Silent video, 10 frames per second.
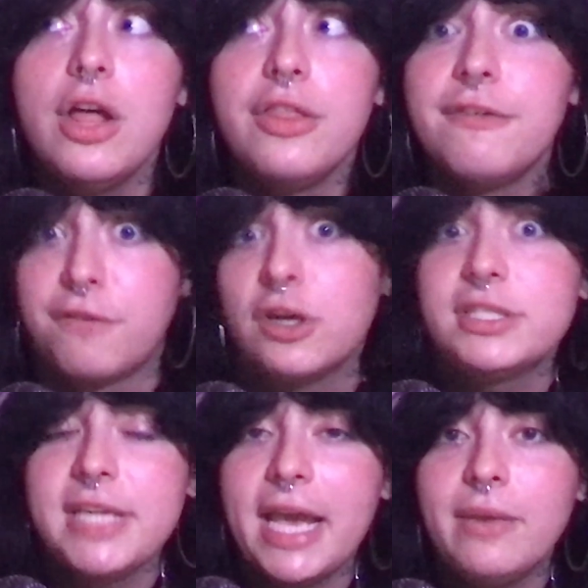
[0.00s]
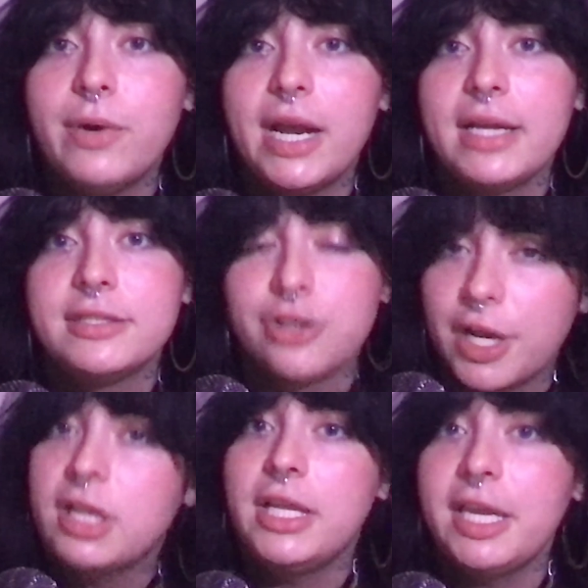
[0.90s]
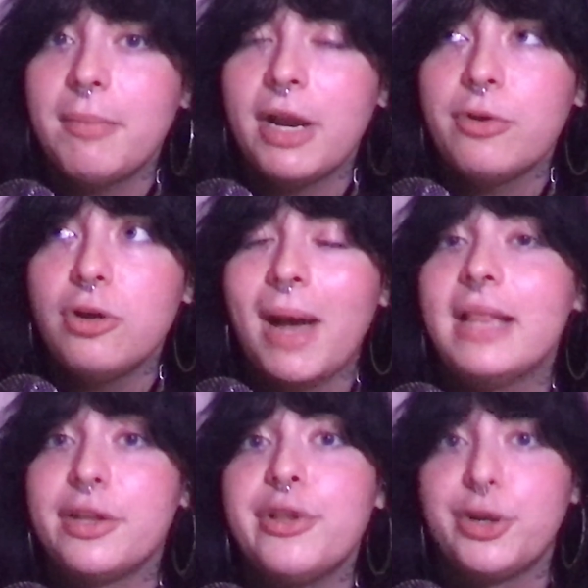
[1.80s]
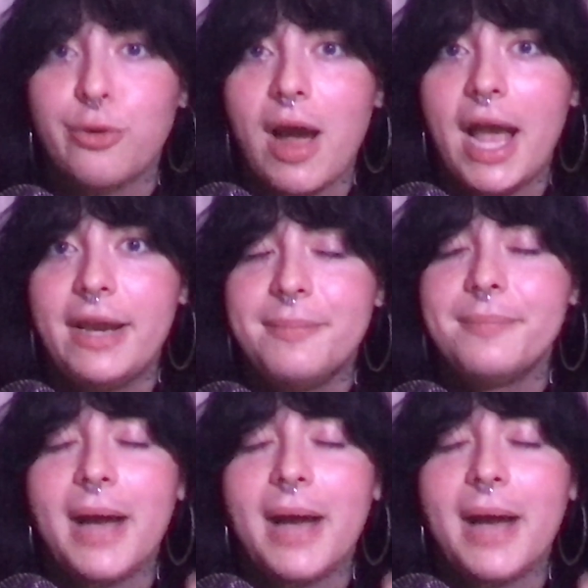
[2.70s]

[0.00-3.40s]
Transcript: the first day when I started cleaning my room, I literally cried.